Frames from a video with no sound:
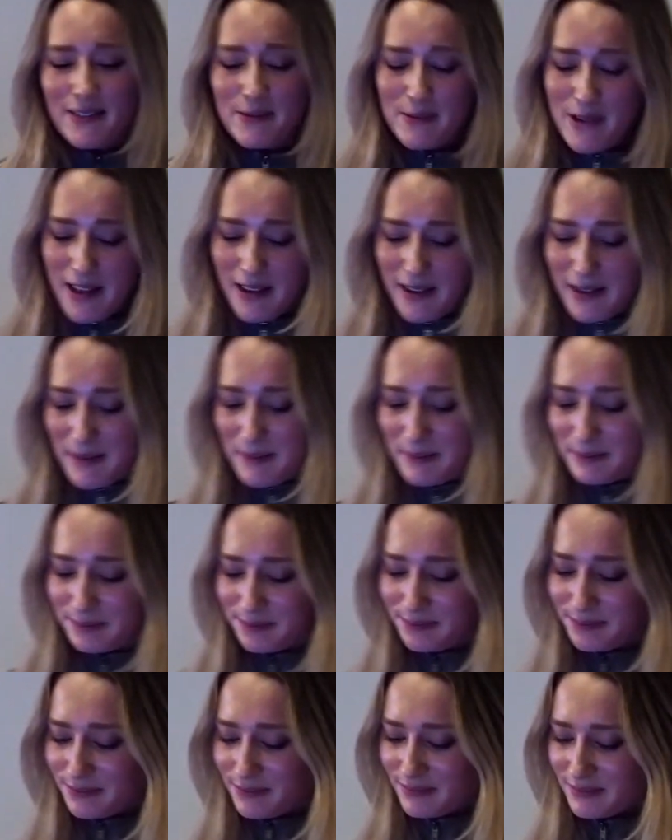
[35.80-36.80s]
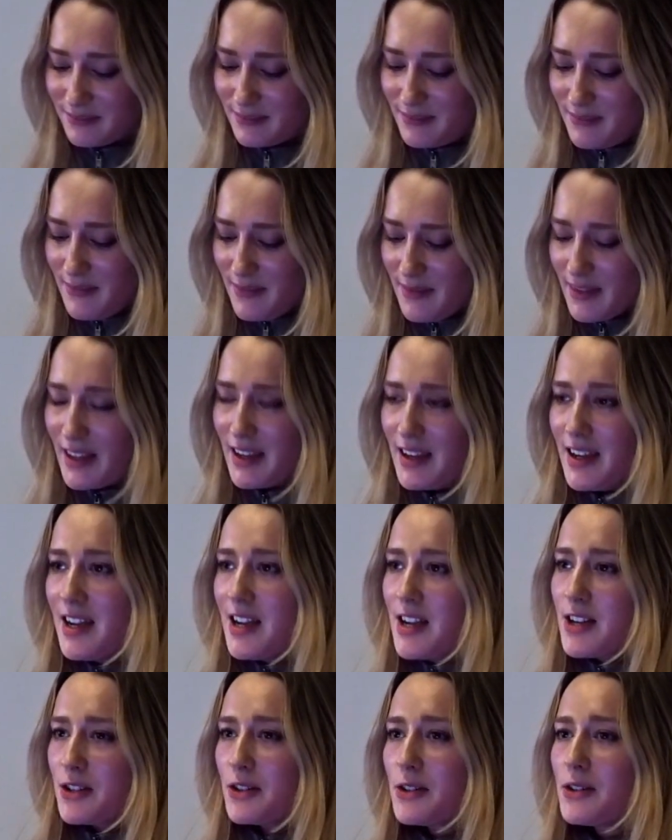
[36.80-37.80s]
and welcome.
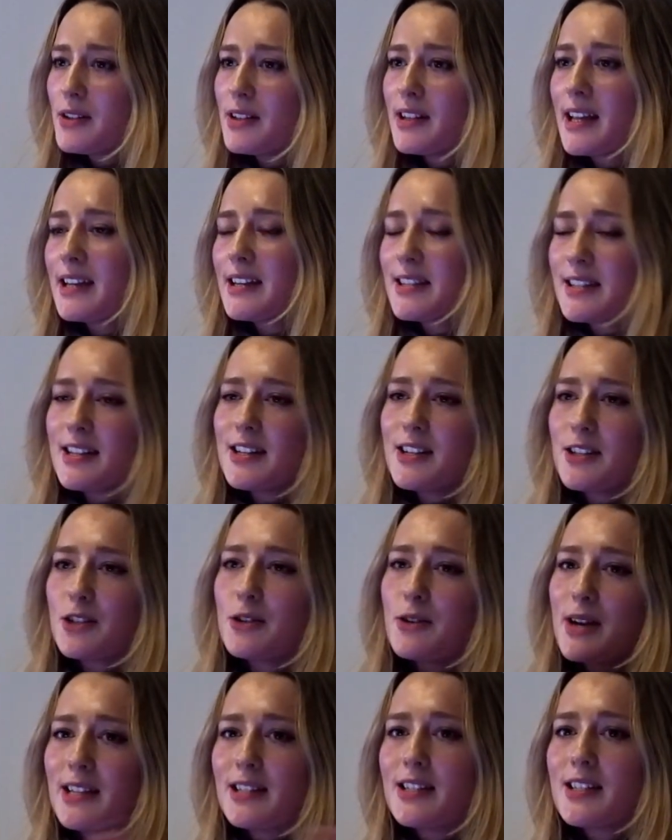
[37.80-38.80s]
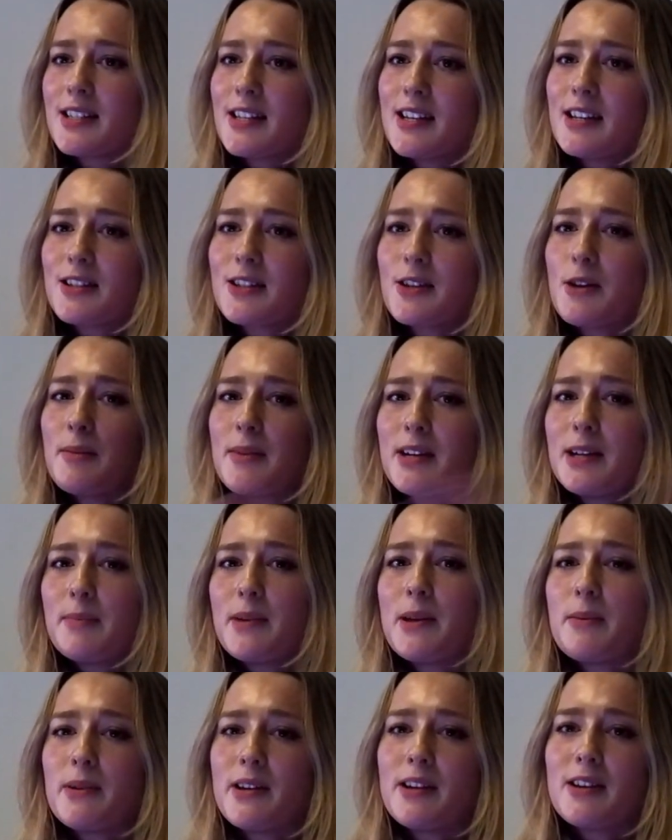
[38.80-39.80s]
So like I said, it's great to see so many
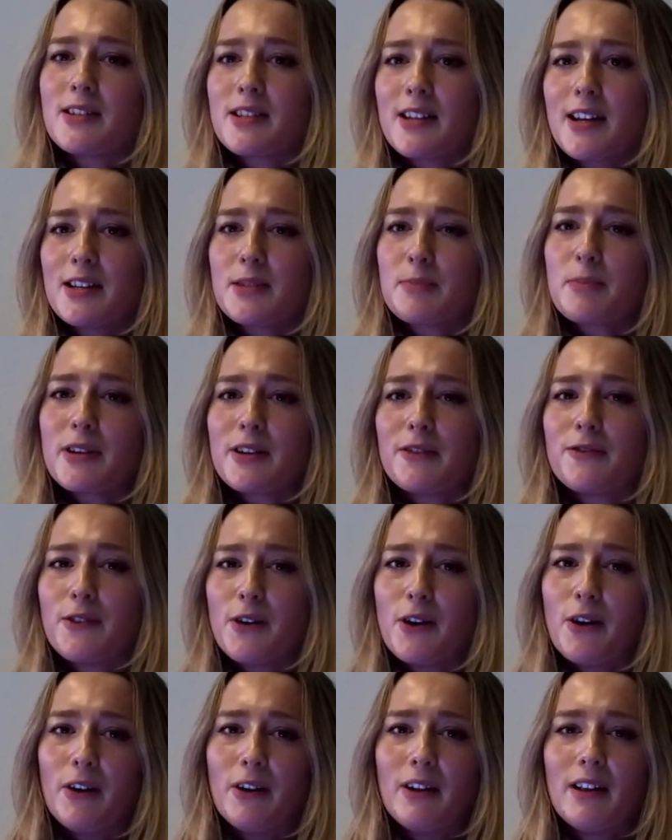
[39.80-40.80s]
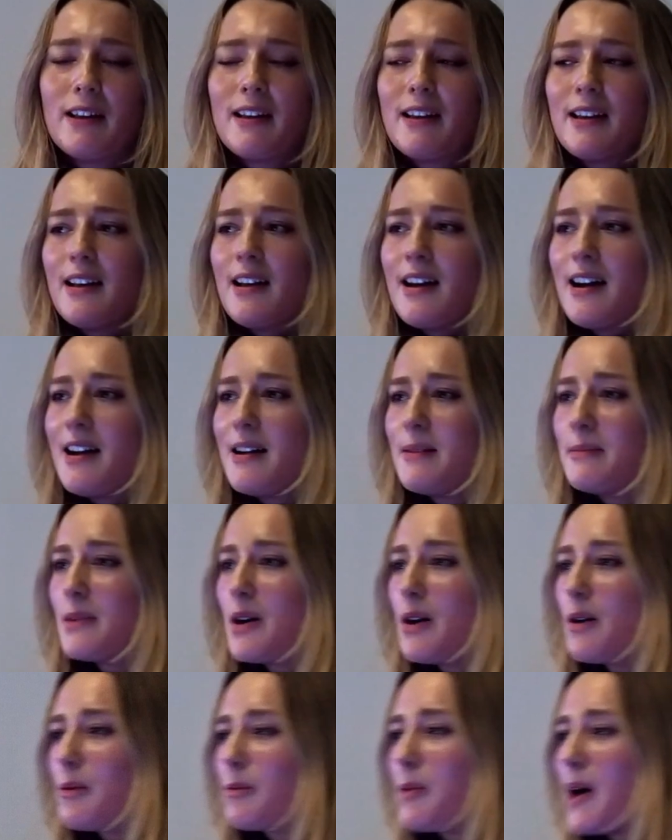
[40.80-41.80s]
people here tonight. It's pretty full.
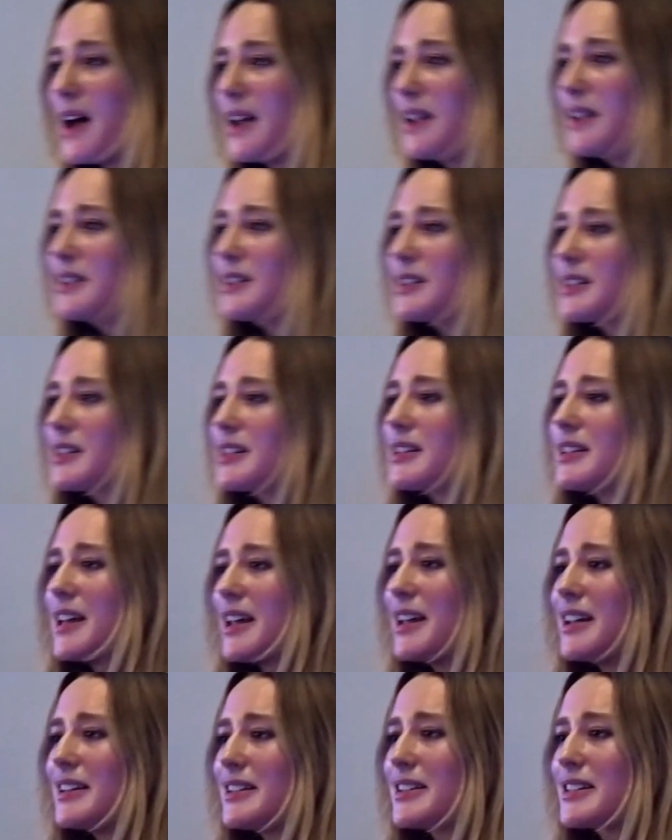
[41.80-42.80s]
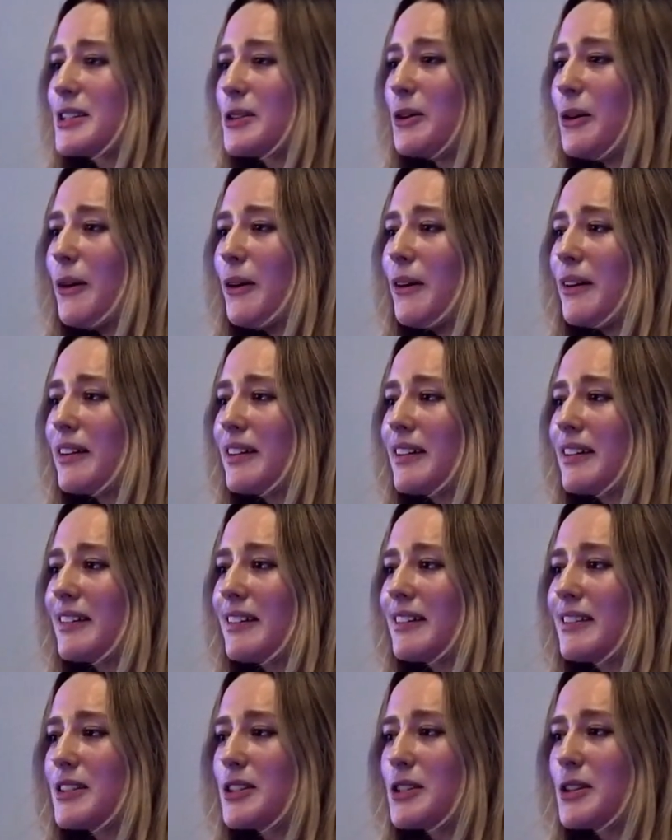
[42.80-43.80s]
Why is today's talk
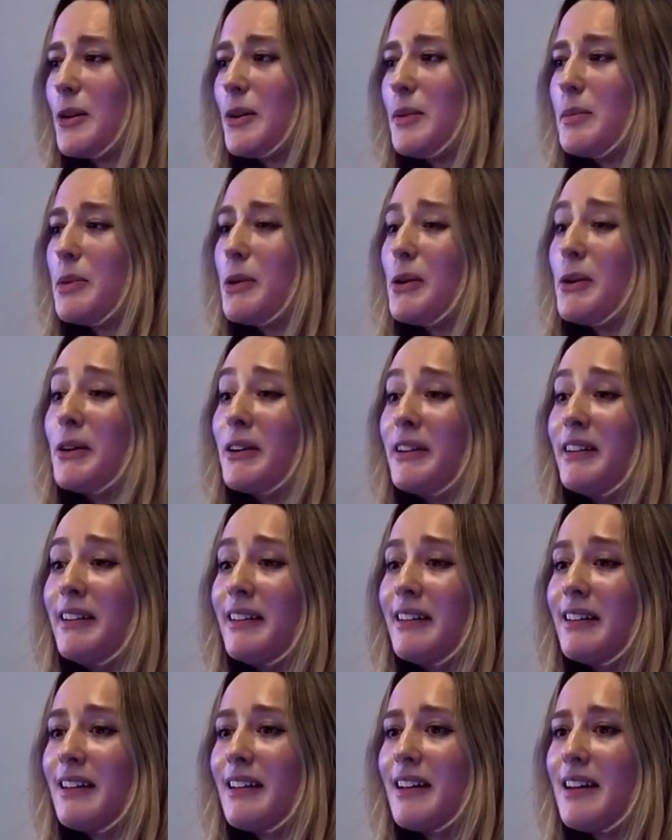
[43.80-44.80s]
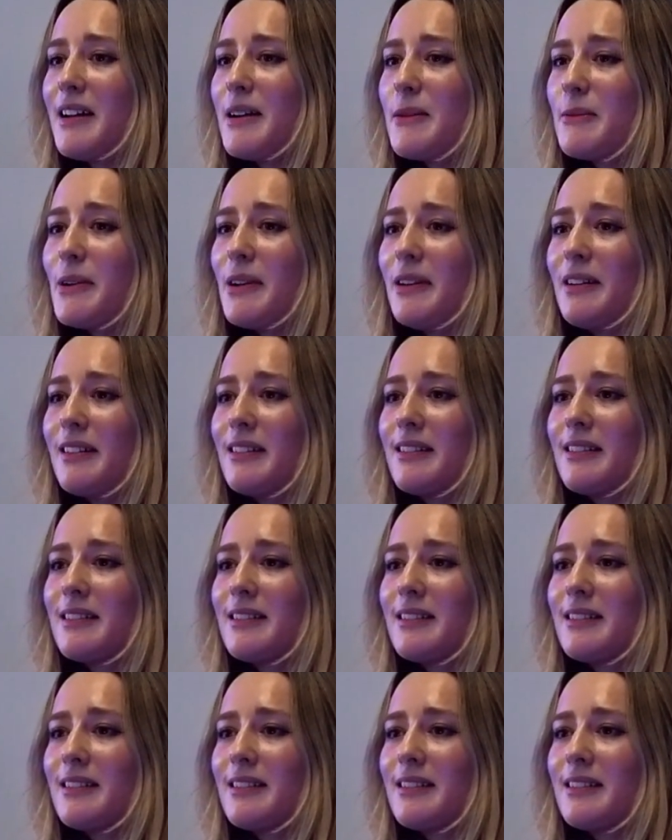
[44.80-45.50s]
so important? Well,